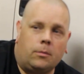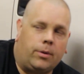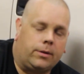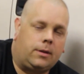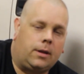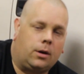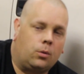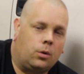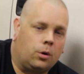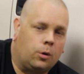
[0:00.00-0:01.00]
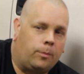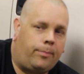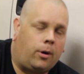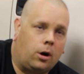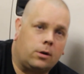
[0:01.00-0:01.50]
but there were
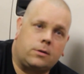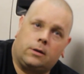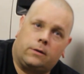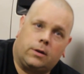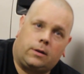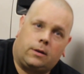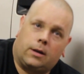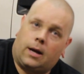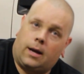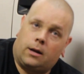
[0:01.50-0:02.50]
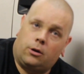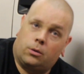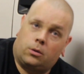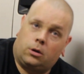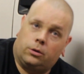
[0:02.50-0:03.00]
parts of it that I had
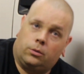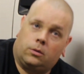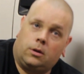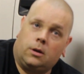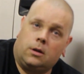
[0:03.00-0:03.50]
no clue.